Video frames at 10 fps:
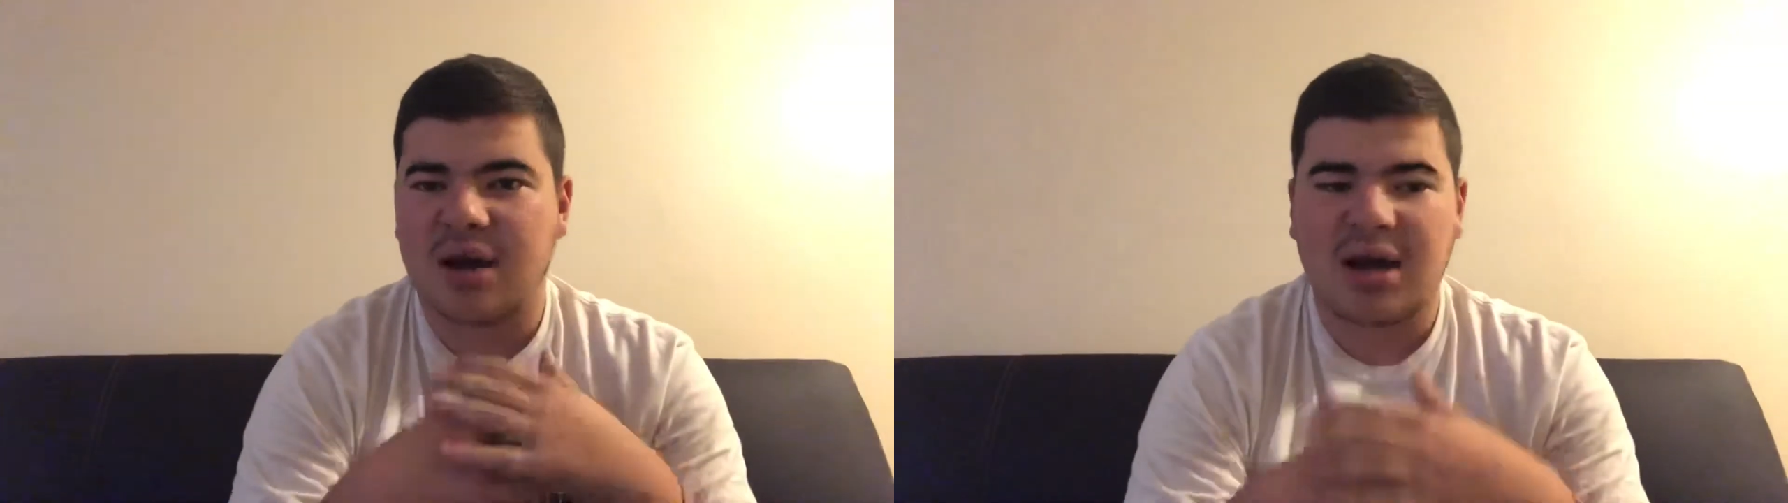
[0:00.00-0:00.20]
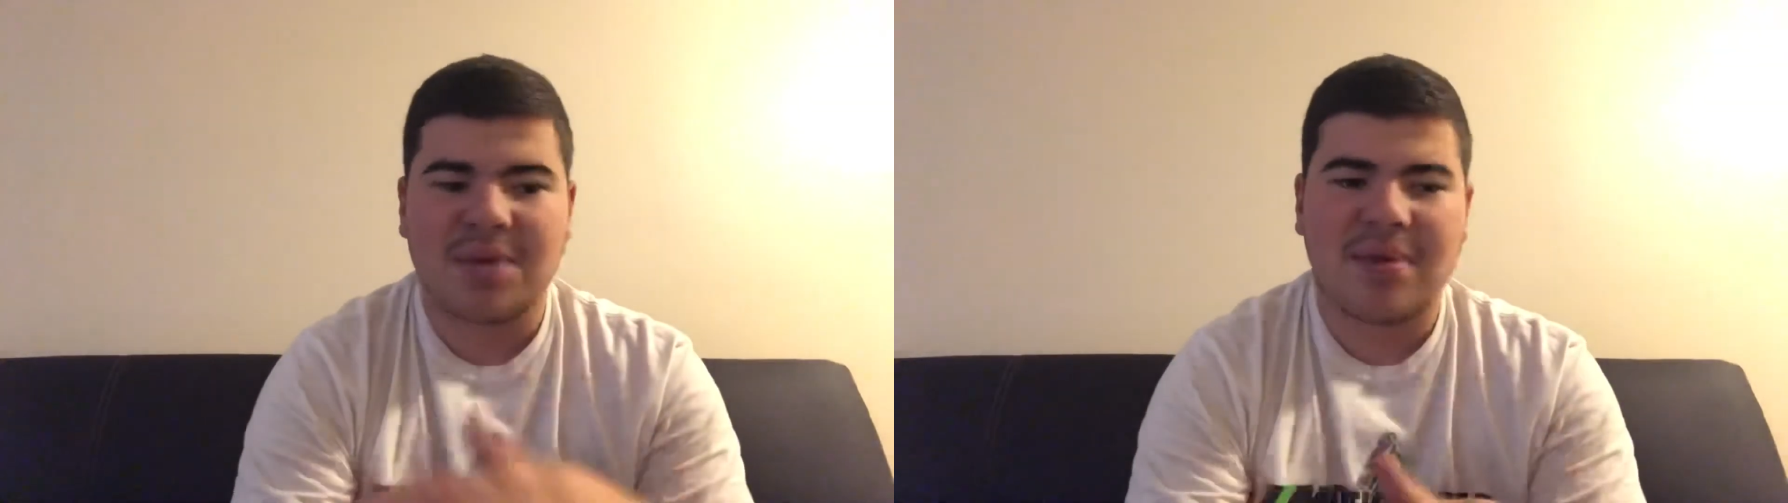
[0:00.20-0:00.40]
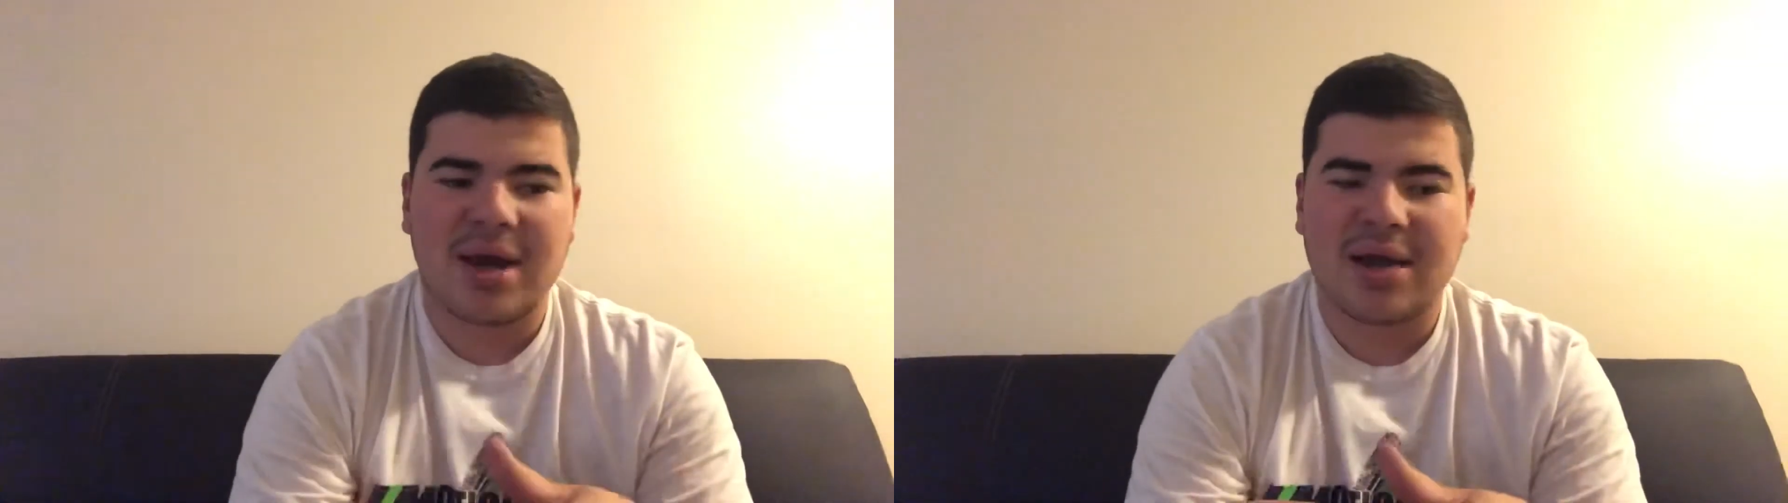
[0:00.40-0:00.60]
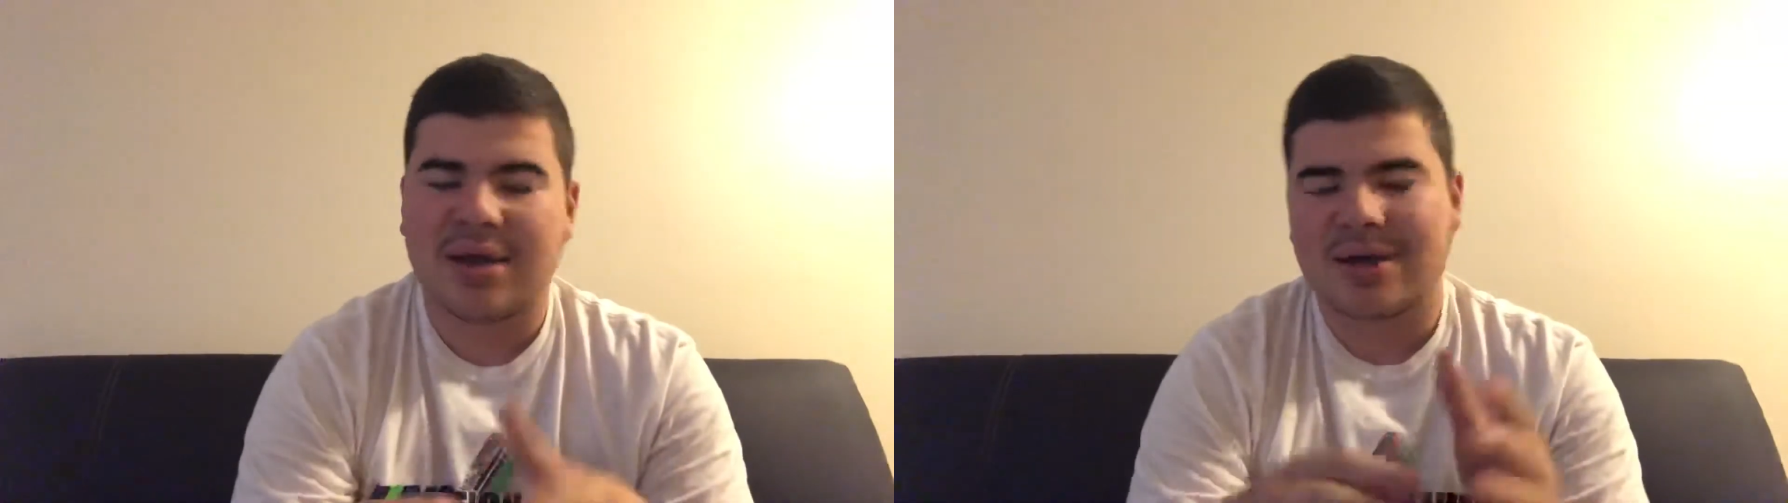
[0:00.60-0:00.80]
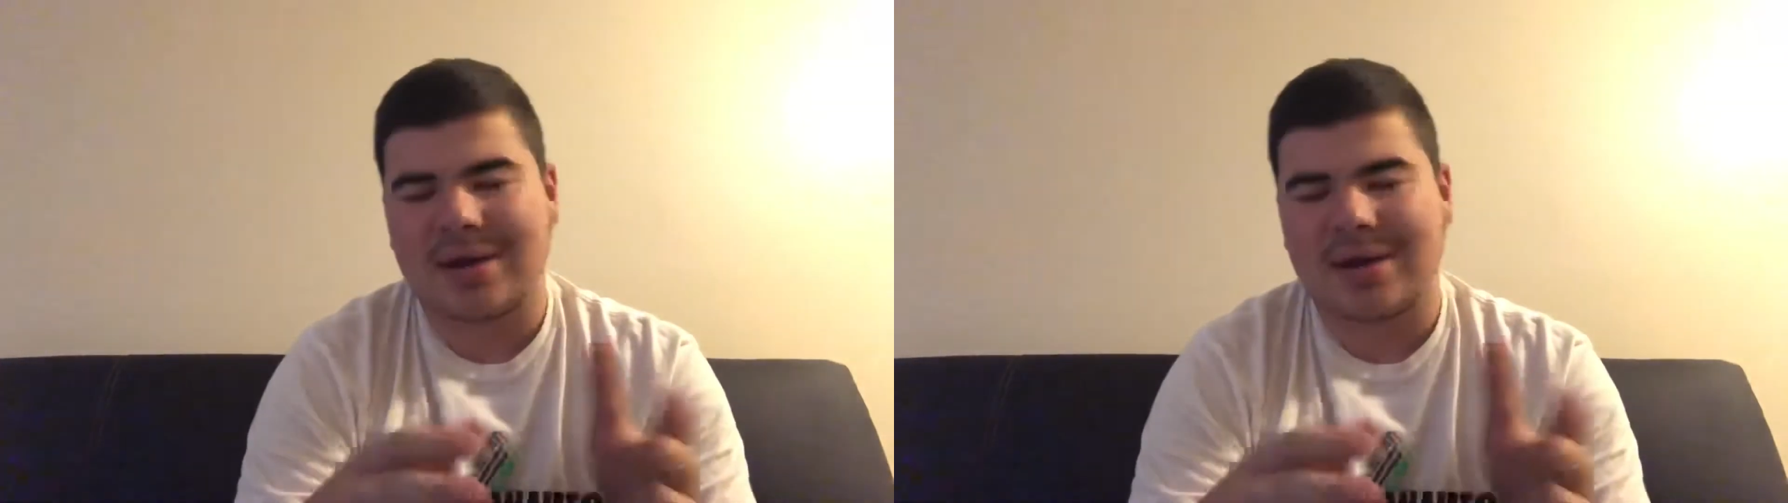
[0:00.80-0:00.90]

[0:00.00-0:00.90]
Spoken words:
automatic.